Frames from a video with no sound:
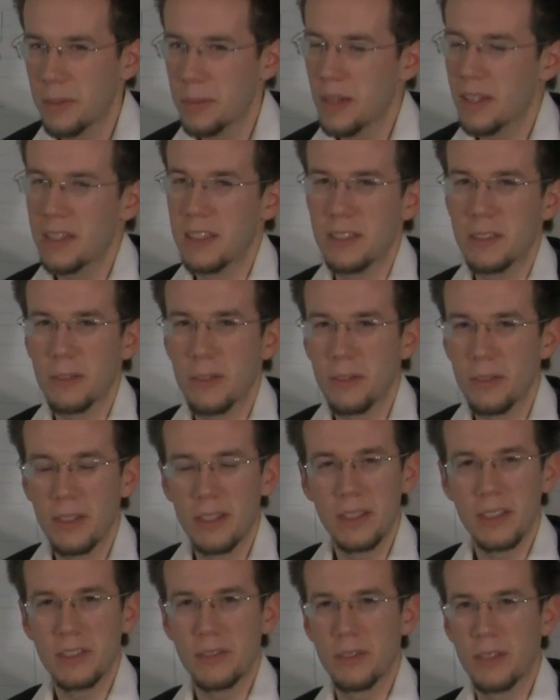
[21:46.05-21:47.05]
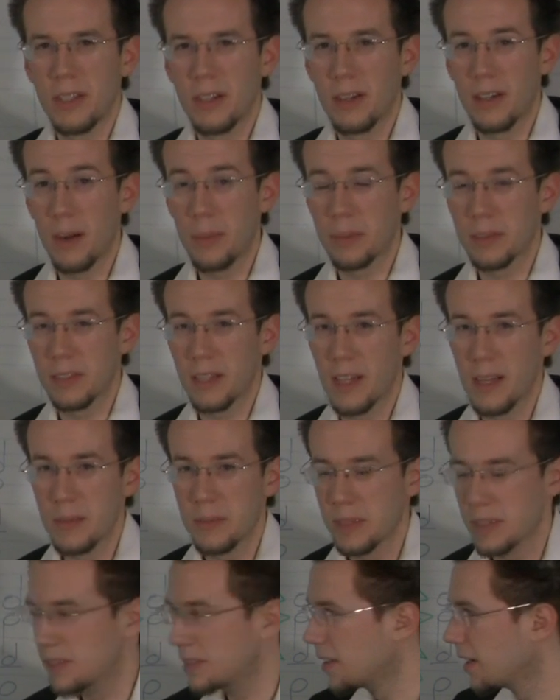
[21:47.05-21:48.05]
You might need to review this video a couple
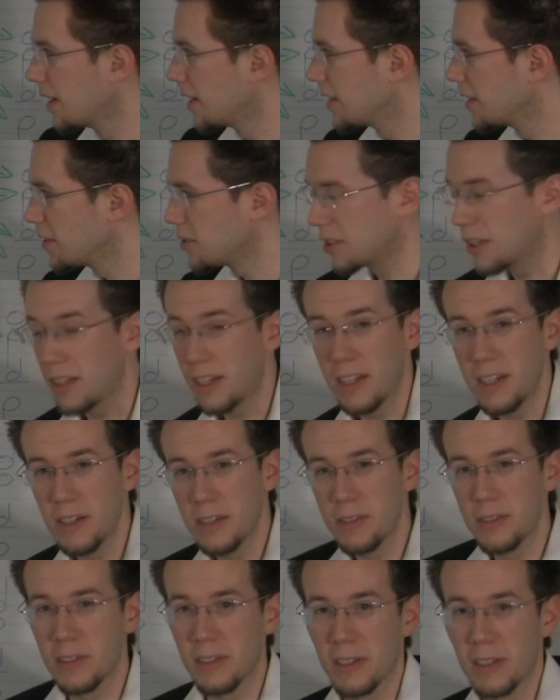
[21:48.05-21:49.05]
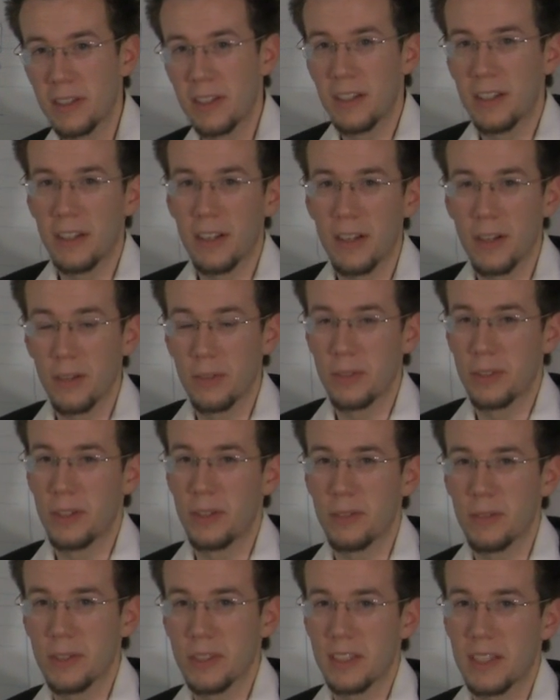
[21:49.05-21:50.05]
times, and there's a huge learning curve when
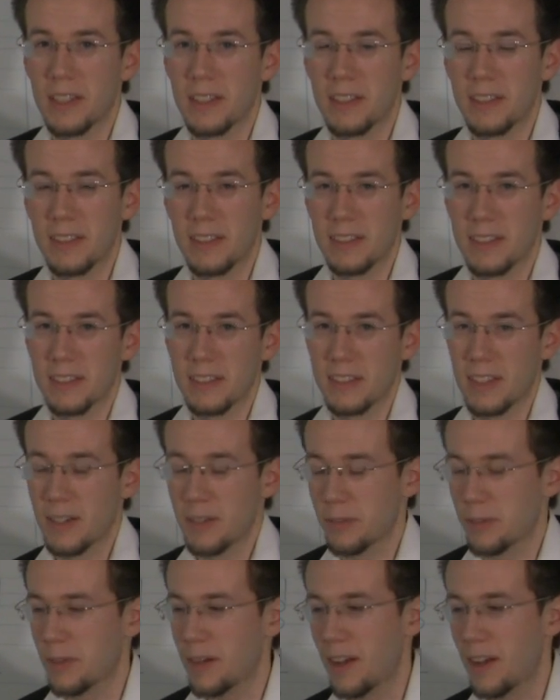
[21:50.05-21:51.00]
you first get into this stuff.